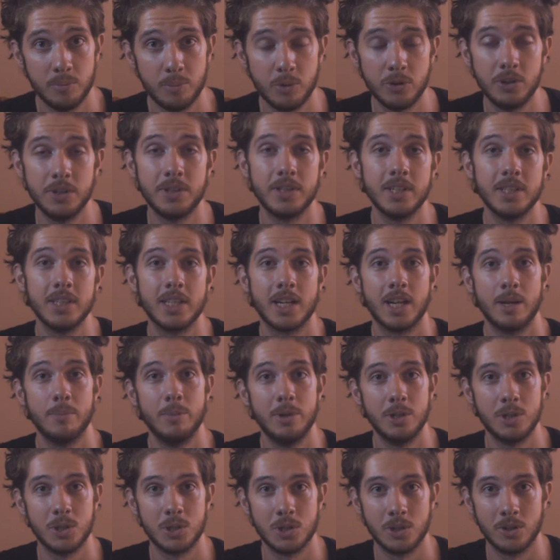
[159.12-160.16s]
important thing that I
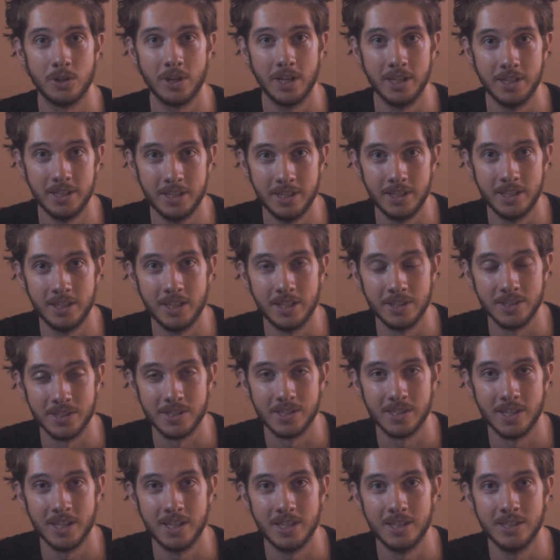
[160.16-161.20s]
made sure I did on
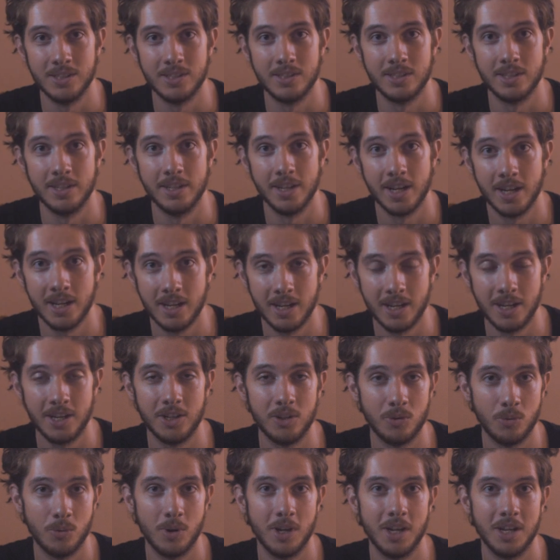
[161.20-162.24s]
set is to not
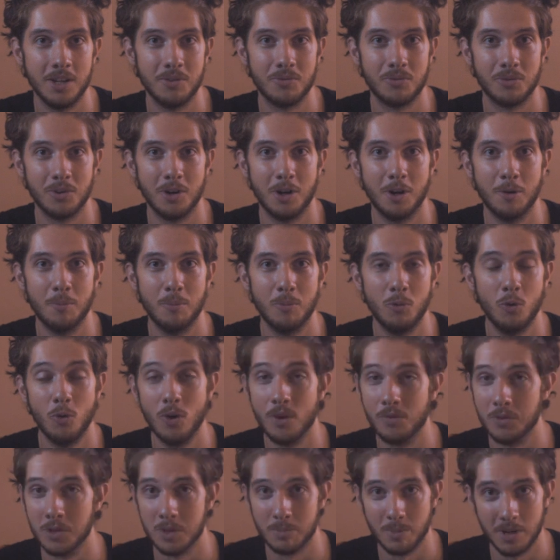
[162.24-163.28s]
hide away from
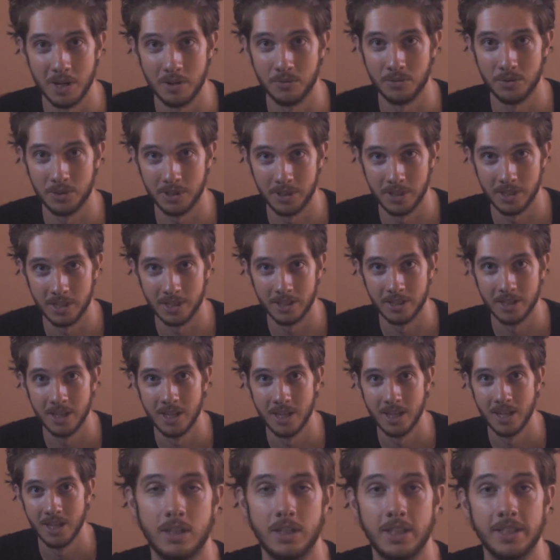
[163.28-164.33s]
whoever's paying for the gig.
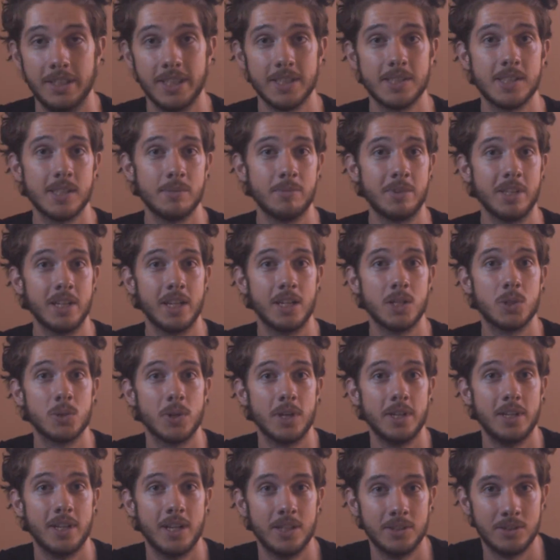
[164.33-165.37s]
And that's something I
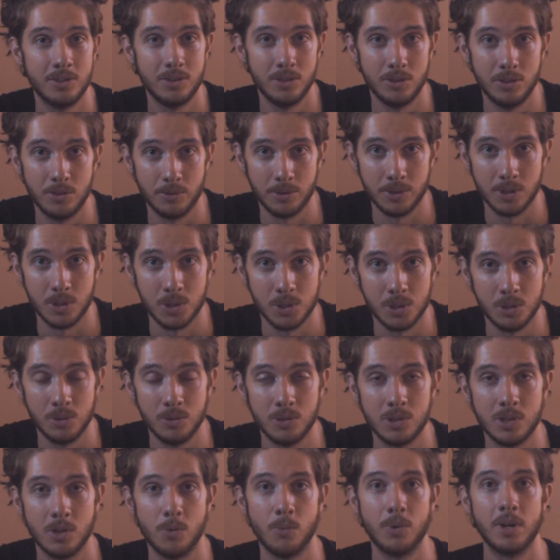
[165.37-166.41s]
tried not to do during the shoot.
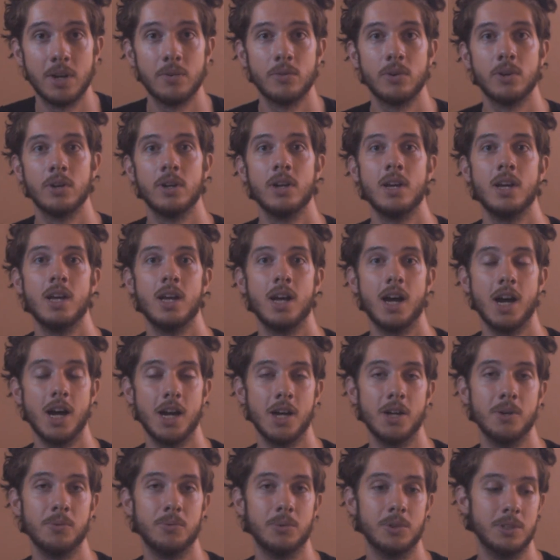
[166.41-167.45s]
So whenever
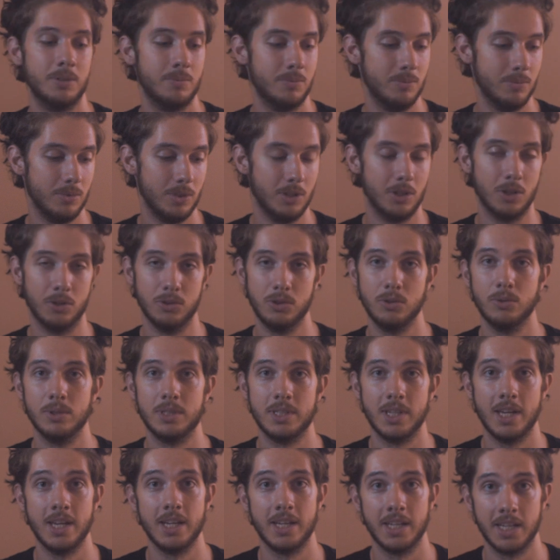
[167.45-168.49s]
I would do a
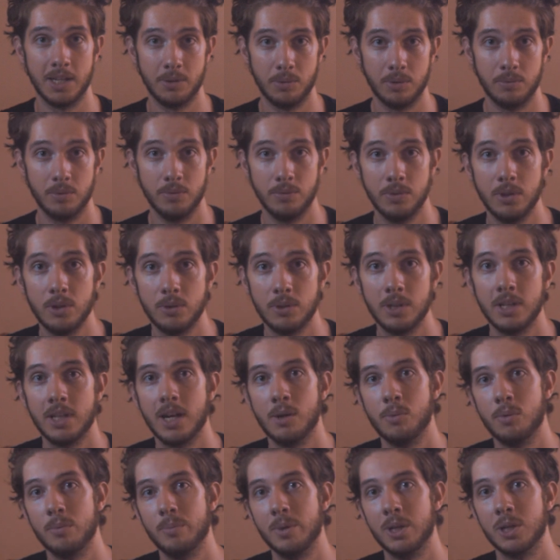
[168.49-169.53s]
take and I would review it, I
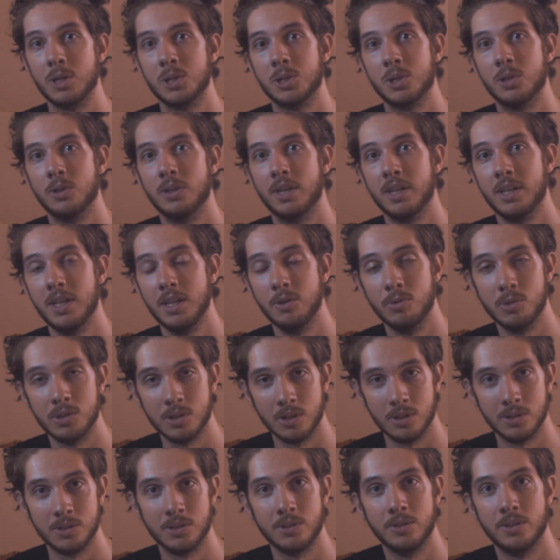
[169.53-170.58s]
would make sure that he was
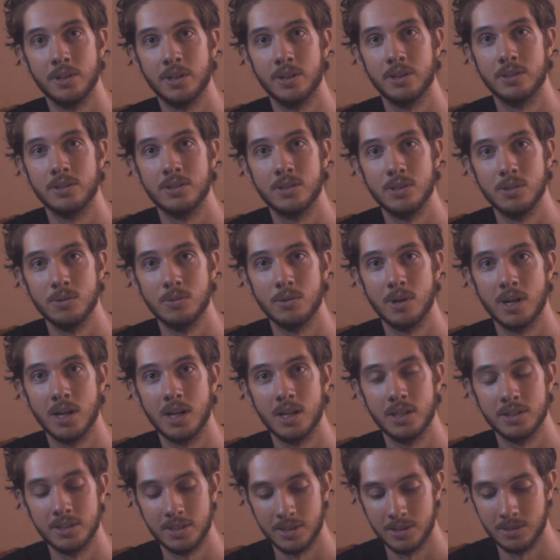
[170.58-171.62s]
also there
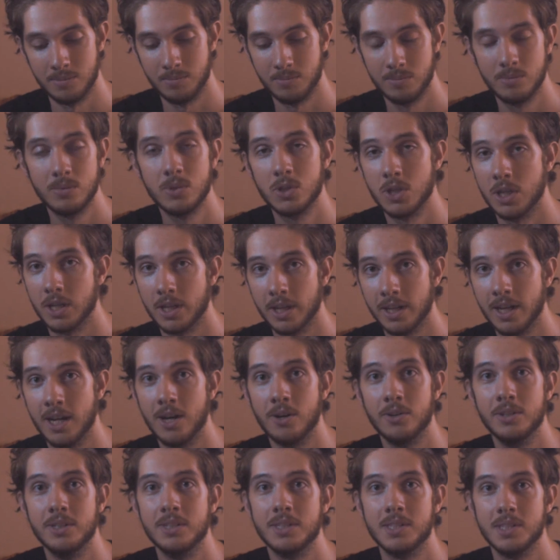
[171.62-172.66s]
to check it
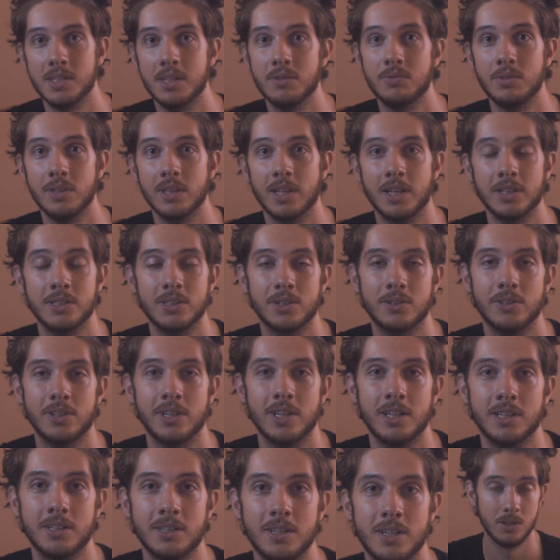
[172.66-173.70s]
out and see if he liked it or
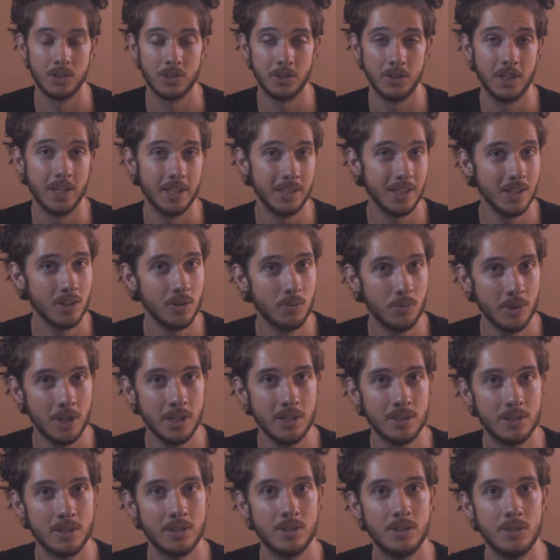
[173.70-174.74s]
not. So the ideal
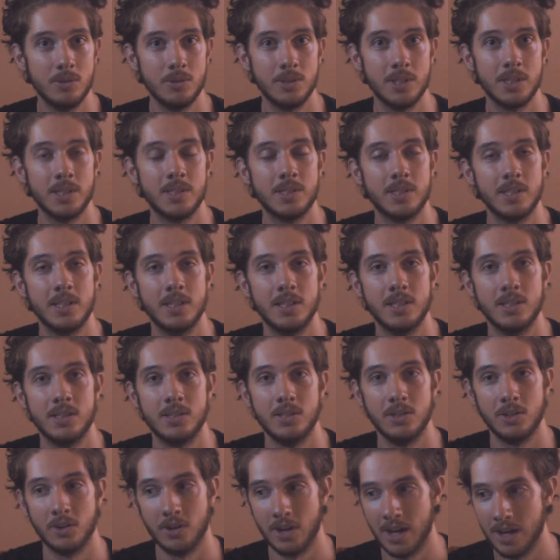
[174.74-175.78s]
way to do this is
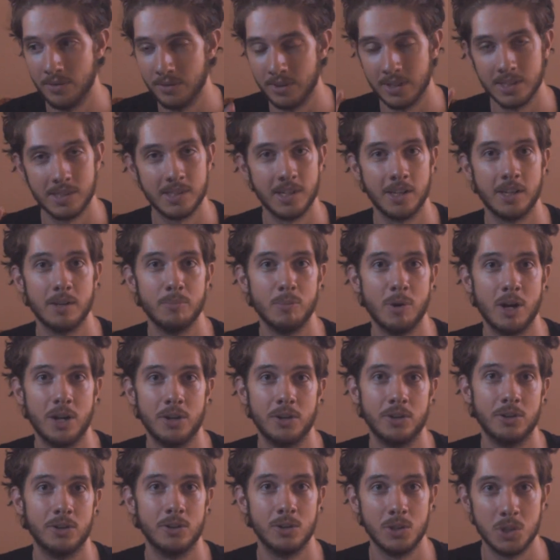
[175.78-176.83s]
having a second
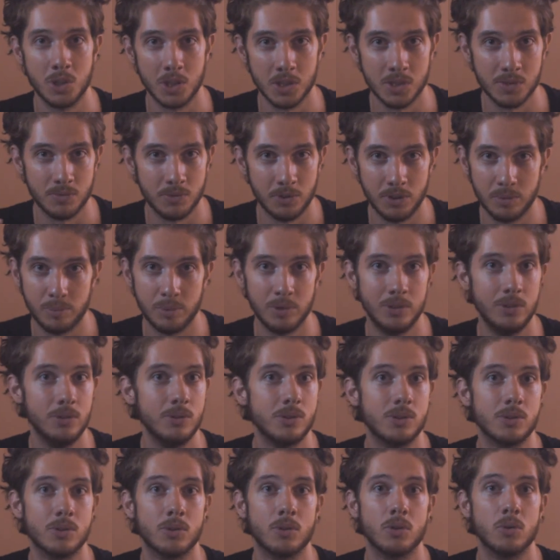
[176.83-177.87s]
monitor just for the
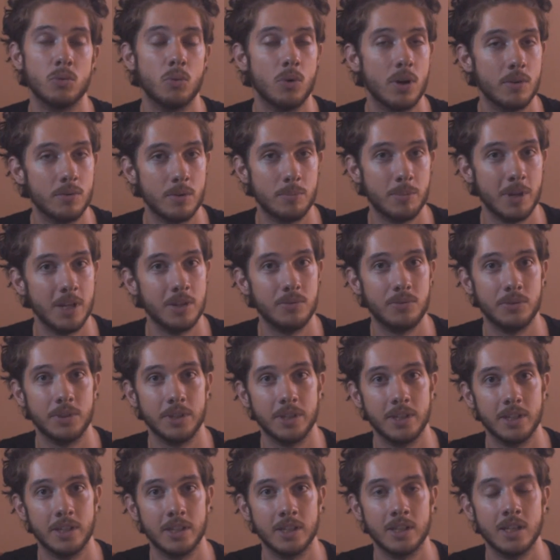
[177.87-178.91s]
producer or whoever paid for the
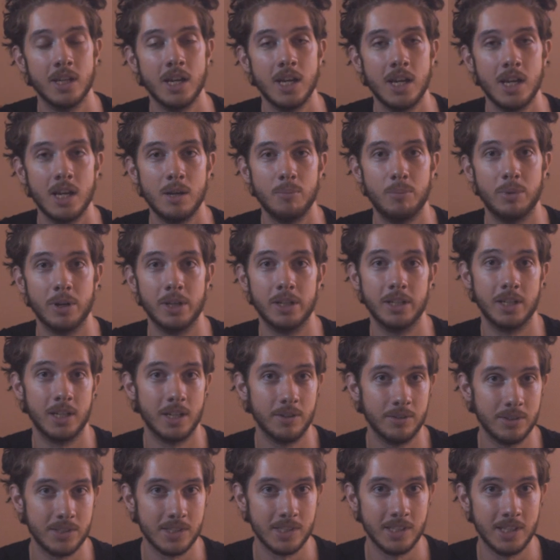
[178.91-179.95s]
gig. But
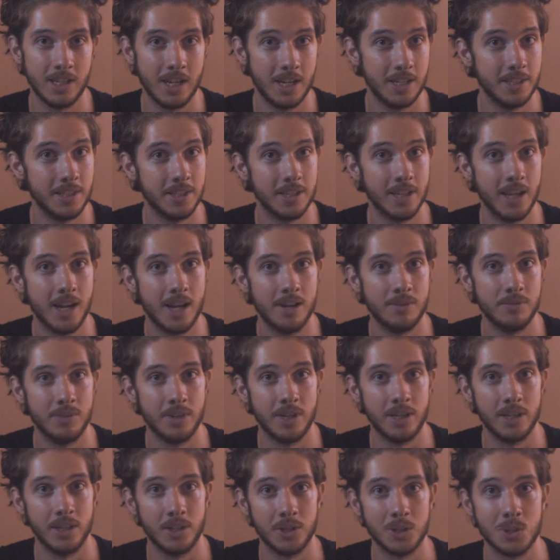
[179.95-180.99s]
obviously I didn't have
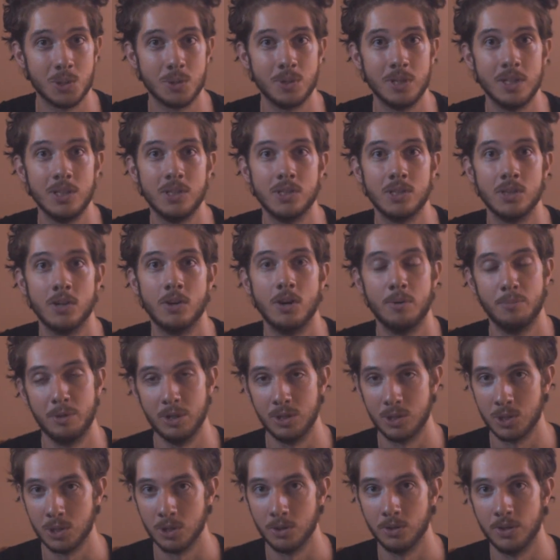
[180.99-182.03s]
that luxury, so I
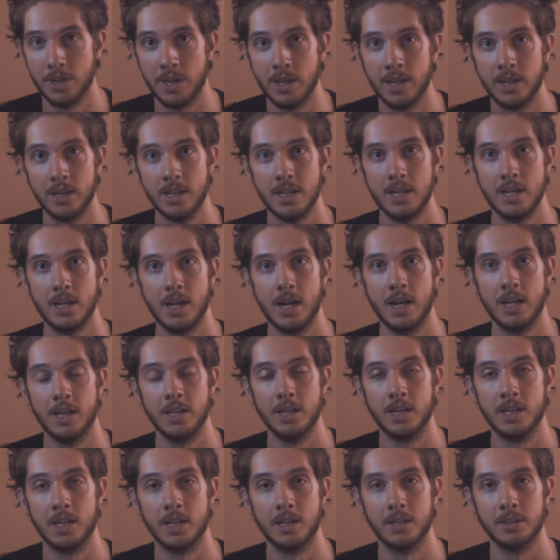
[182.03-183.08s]
made sure that I
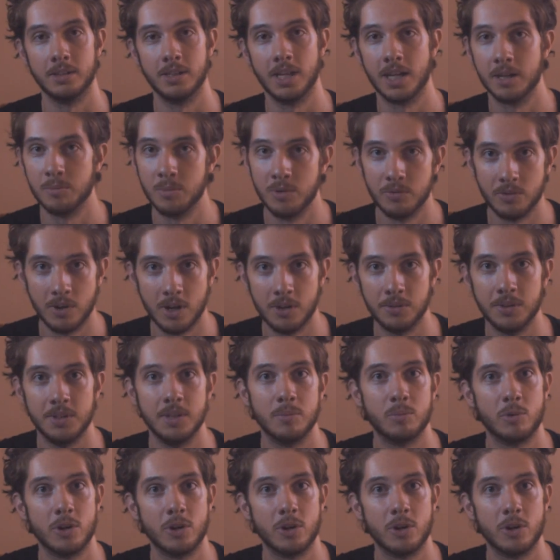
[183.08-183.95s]
got him involved in the